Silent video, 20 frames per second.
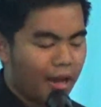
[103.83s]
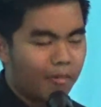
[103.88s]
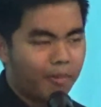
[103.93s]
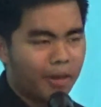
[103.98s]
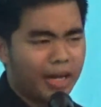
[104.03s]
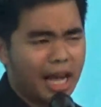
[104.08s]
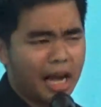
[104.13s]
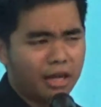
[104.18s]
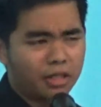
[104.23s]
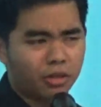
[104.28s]

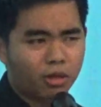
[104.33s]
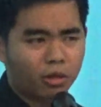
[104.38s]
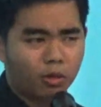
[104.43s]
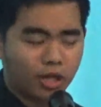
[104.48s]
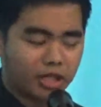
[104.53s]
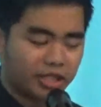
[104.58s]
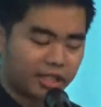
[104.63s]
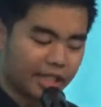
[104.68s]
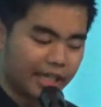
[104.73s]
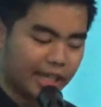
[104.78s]
But the actual
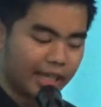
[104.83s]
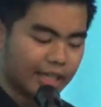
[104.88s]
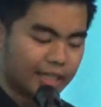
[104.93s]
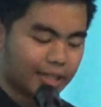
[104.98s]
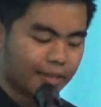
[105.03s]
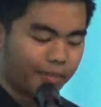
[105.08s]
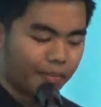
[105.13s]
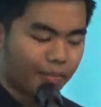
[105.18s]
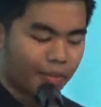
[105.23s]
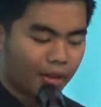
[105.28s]
question
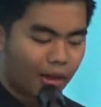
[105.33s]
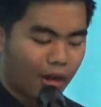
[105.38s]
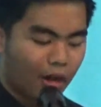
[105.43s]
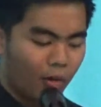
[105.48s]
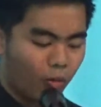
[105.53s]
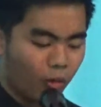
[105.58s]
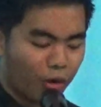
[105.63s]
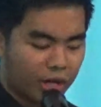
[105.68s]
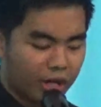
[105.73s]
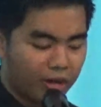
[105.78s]
is,
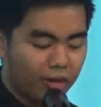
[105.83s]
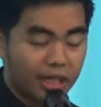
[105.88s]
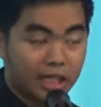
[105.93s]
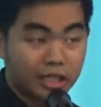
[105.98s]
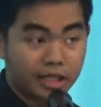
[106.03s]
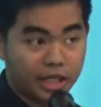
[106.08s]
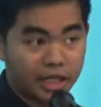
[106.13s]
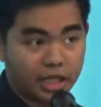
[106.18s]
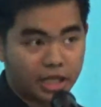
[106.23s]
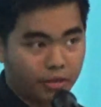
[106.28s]
will you
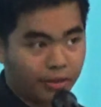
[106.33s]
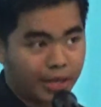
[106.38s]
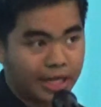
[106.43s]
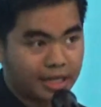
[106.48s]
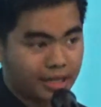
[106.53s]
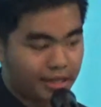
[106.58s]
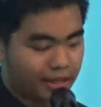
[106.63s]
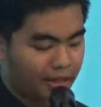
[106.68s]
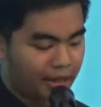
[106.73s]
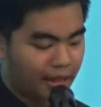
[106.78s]
listen to
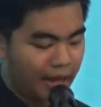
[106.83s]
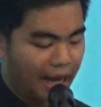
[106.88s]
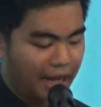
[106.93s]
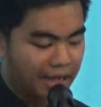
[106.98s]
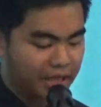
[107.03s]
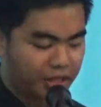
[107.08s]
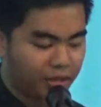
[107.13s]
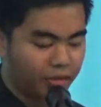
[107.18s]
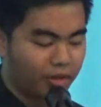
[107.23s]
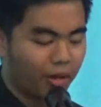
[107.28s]
it
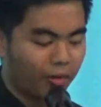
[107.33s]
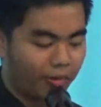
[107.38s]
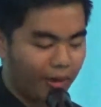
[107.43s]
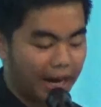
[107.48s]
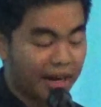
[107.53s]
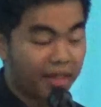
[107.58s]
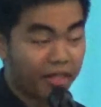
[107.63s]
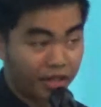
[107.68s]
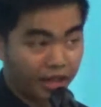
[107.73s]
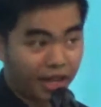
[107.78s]
and do the
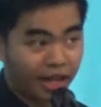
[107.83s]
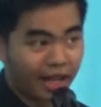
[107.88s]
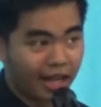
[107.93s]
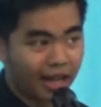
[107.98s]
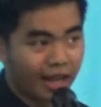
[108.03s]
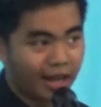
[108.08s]
right thing?